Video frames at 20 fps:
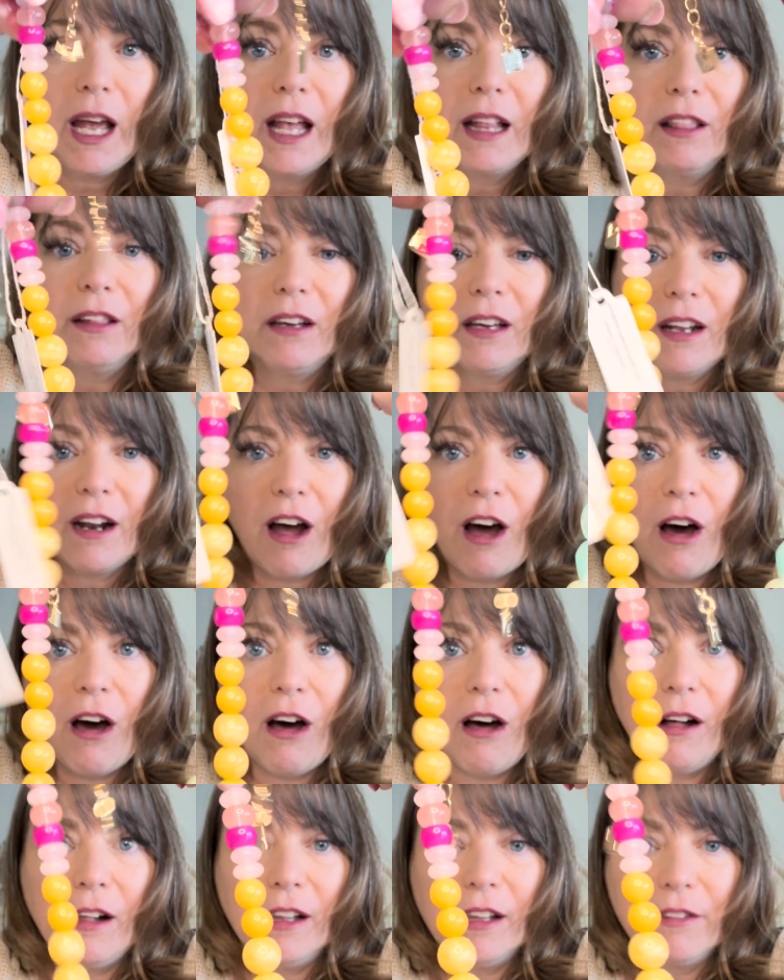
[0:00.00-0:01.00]
Look at
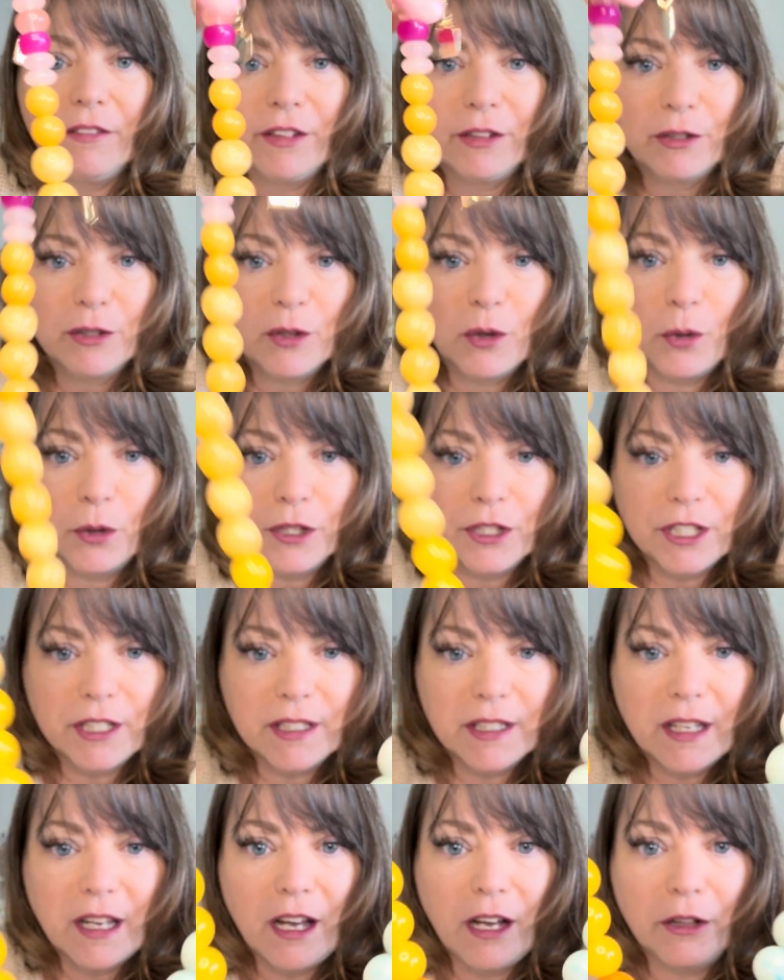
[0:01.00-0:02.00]
all of those
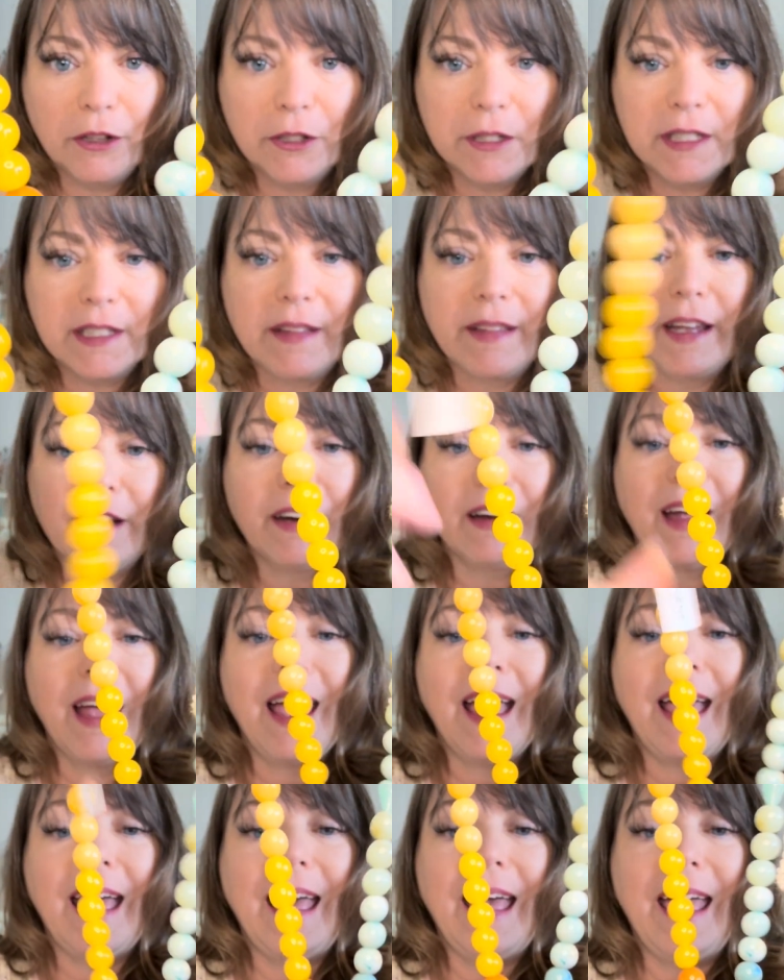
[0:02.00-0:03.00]
gorgeous colors in there.
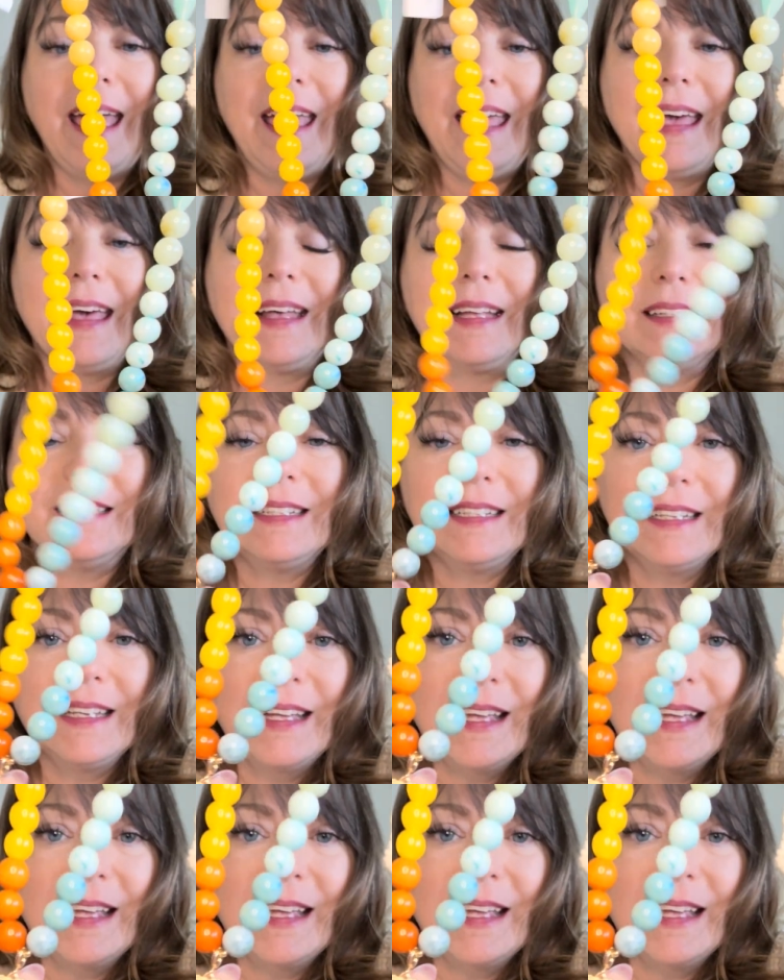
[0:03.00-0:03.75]
And